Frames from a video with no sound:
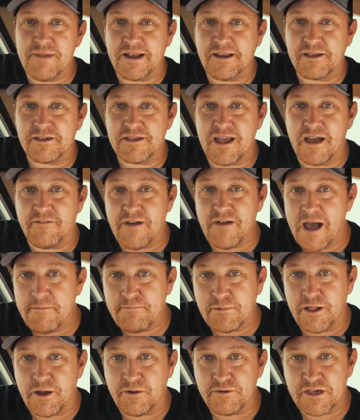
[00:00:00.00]
bending stuff
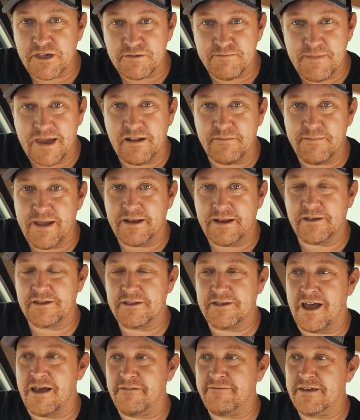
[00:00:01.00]
up close, his metal bending
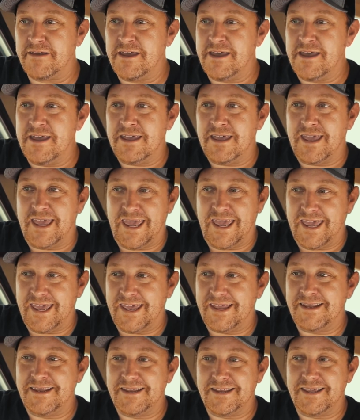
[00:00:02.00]
stuff,
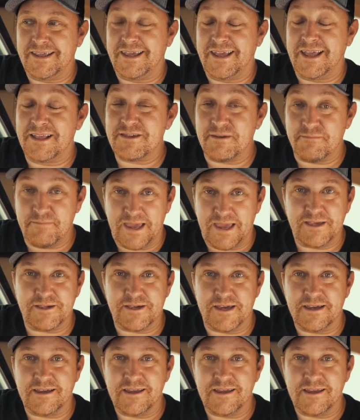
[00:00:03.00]
and it's amazing.